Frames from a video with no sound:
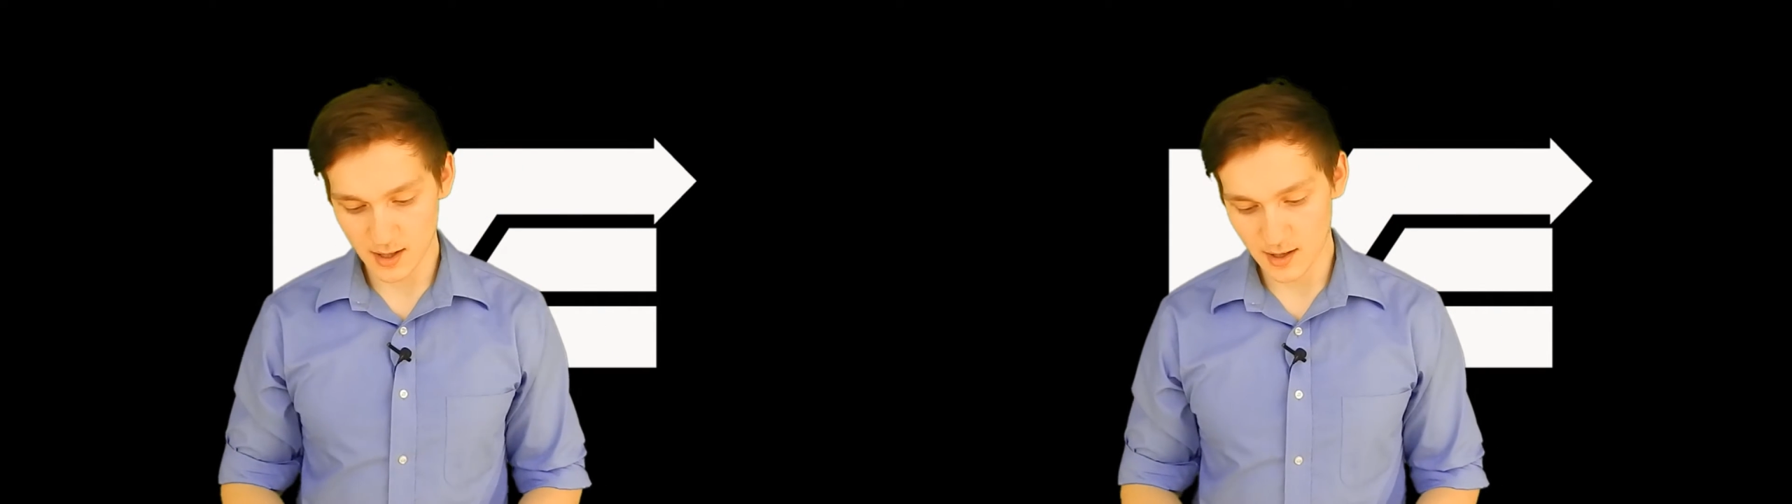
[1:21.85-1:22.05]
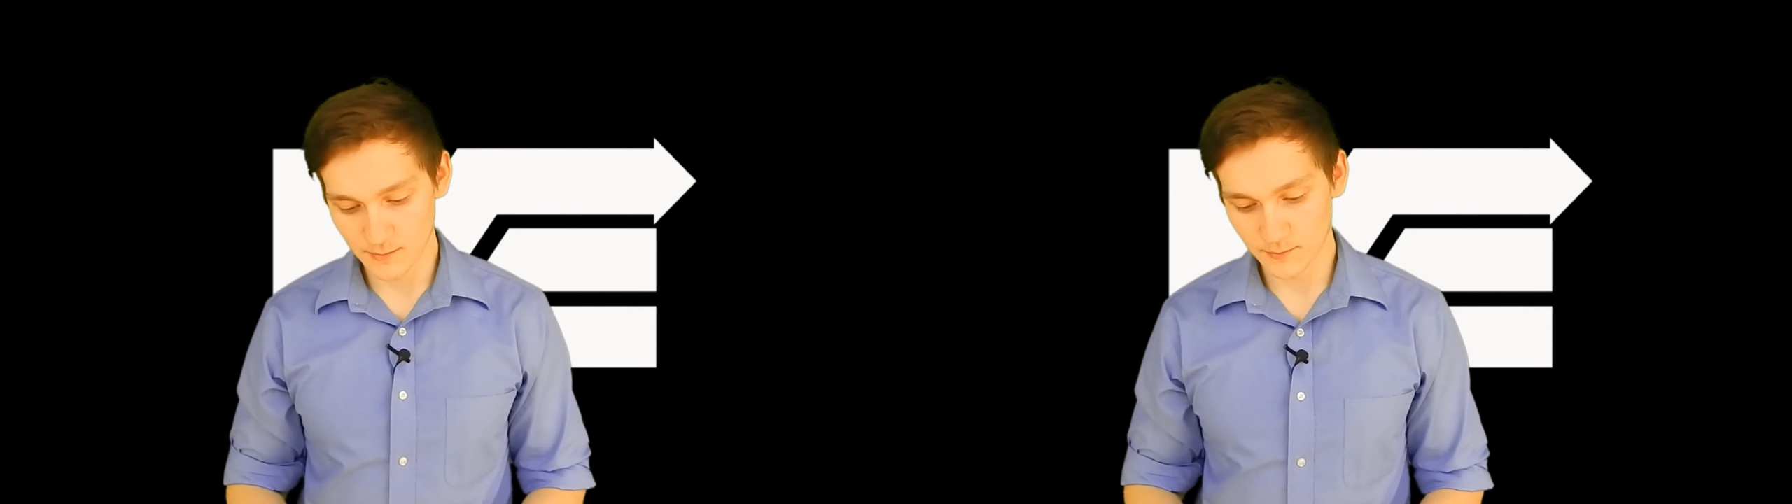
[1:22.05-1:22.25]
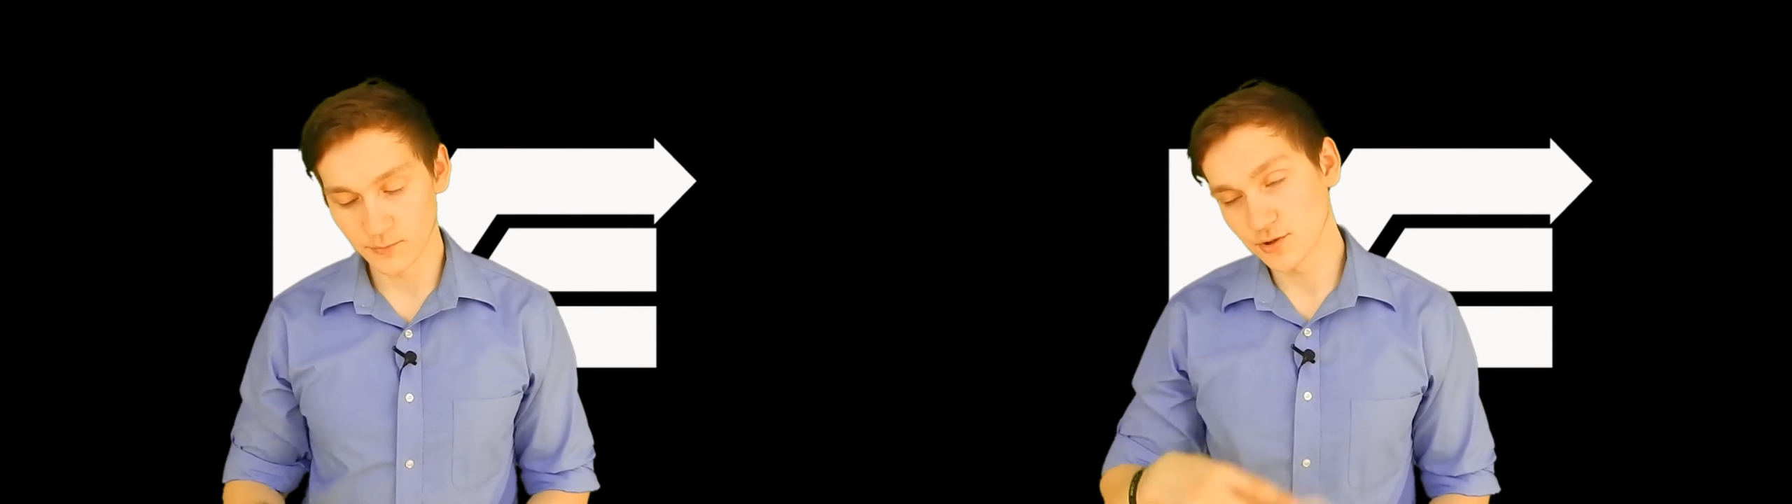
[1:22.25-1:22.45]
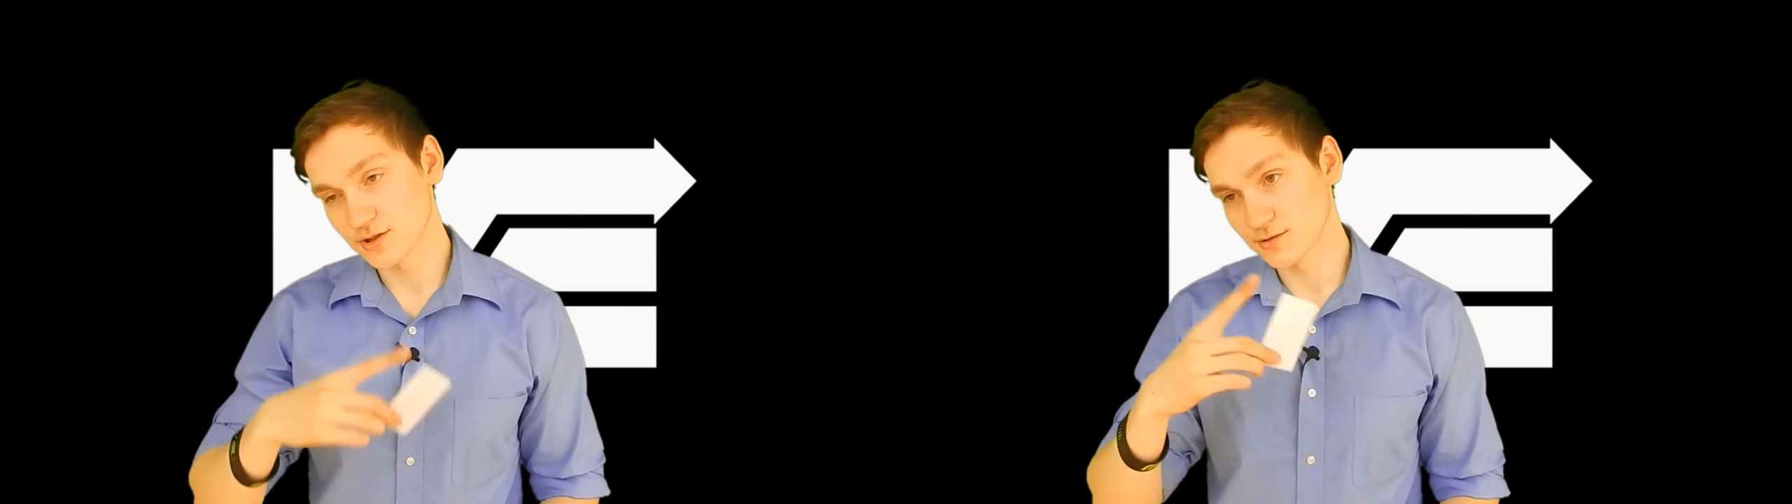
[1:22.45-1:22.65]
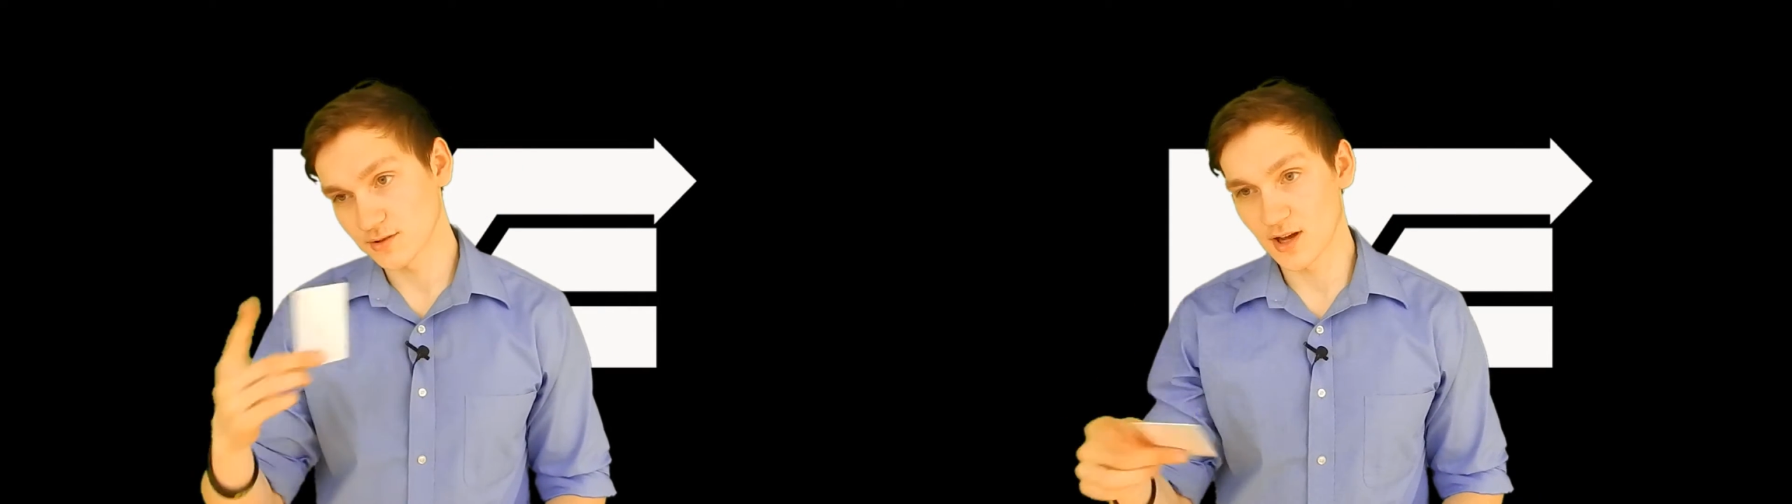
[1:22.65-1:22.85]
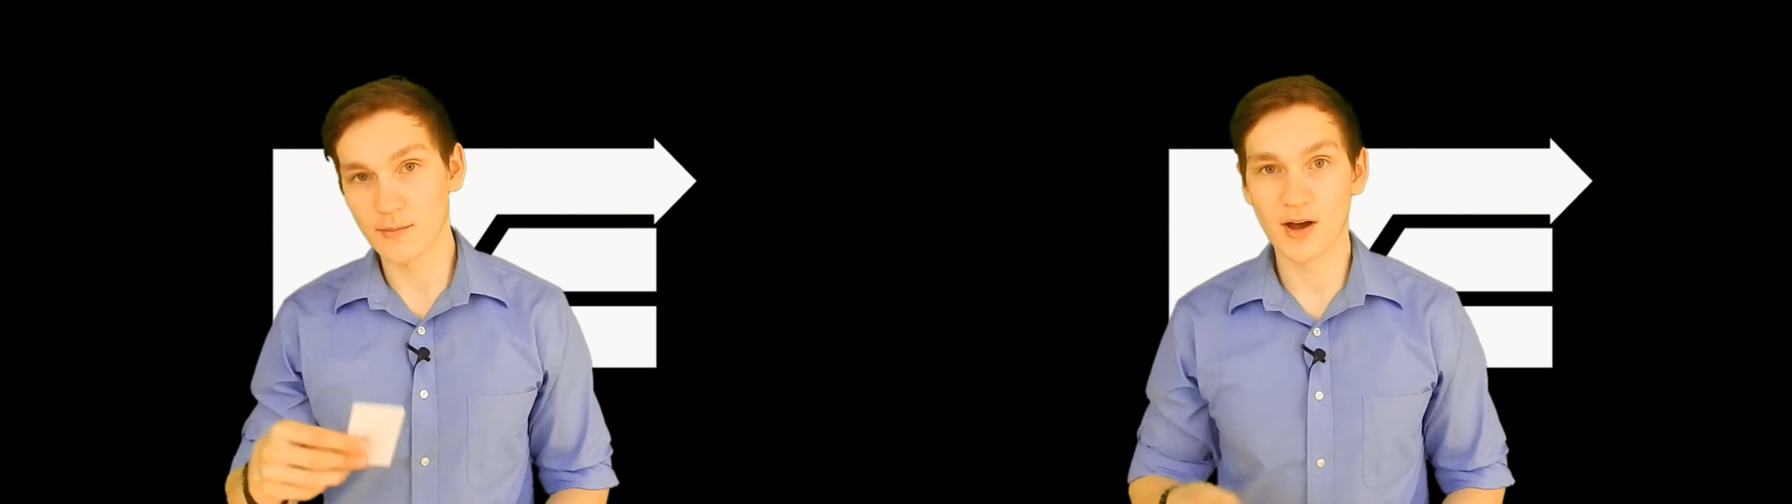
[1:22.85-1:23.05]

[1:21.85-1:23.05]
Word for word: um, which should come